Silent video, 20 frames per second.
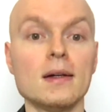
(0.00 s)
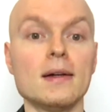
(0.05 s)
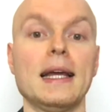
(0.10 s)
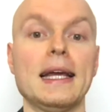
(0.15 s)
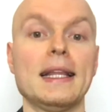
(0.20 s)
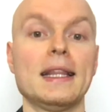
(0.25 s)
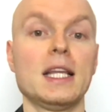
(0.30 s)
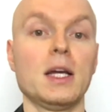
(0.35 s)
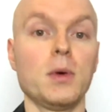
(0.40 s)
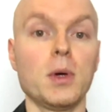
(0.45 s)

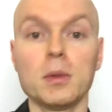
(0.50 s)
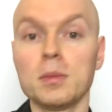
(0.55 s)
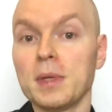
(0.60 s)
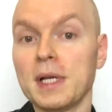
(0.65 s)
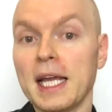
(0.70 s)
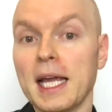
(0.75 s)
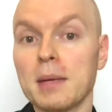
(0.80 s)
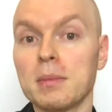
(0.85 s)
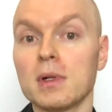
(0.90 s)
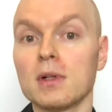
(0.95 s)
and they will
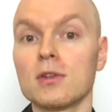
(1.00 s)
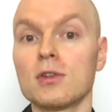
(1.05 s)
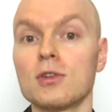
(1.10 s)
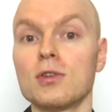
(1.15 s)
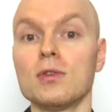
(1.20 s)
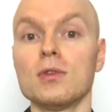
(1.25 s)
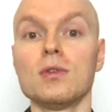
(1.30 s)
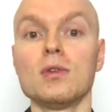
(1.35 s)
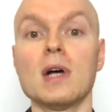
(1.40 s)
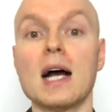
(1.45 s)
be able
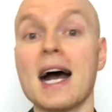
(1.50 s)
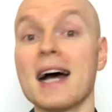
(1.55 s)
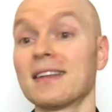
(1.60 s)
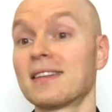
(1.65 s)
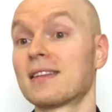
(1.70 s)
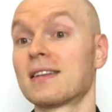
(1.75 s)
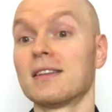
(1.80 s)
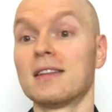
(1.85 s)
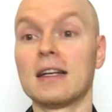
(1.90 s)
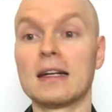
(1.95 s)
to
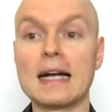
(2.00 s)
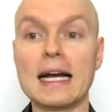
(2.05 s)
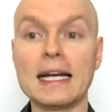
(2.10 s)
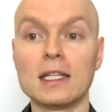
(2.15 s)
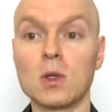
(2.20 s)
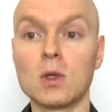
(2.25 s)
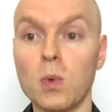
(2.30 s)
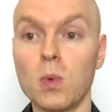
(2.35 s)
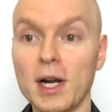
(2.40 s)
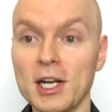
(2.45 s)
ask the
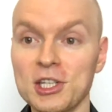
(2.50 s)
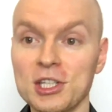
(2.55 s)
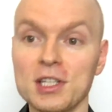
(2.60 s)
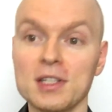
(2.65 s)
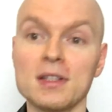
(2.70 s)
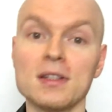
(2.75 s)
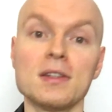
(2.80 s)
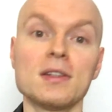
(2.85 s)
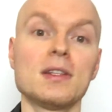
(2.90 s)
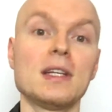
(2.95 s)
right
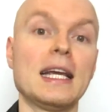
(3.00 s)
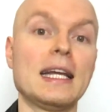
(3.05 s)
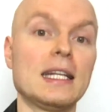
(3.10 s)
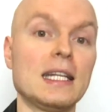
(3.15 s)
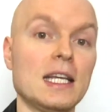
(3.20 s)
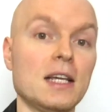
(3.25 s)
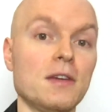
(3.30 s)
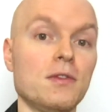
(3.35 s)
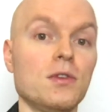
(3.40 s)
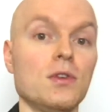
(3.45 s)
questions
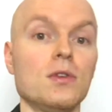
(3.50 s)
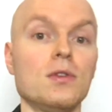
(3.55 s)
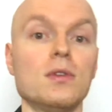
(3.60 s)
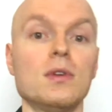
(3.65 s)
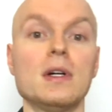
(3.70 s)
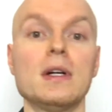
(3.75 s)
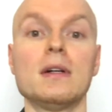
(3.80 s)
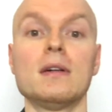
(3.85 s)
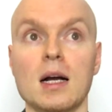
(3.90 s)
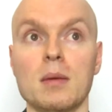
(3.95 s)
and give you
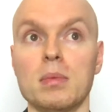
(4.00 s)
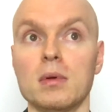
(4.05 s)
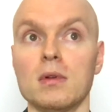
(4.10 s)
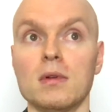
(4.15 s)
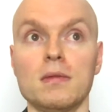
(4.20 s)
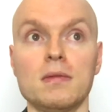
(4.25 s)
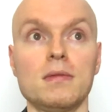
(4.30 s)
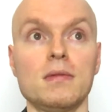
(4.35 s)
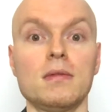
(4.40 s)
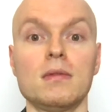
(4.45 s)
a couple
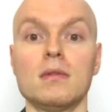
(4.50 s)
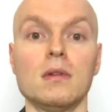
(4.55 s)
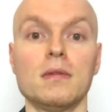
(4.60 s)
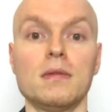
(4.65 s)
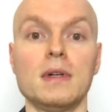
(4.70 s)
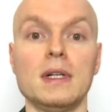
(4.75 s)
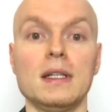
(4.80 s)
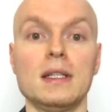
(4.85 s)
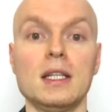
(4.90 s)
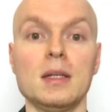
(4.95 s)
of
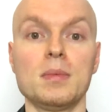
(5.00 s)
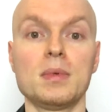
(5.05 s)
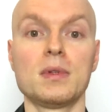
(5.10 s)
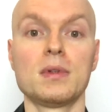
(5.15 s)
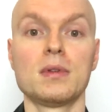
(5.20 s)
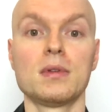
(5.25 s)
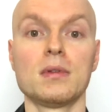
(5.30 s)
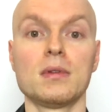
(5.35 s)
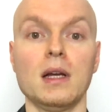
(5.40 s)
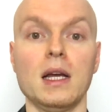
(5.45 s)
free
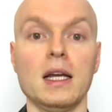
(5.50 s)
tips.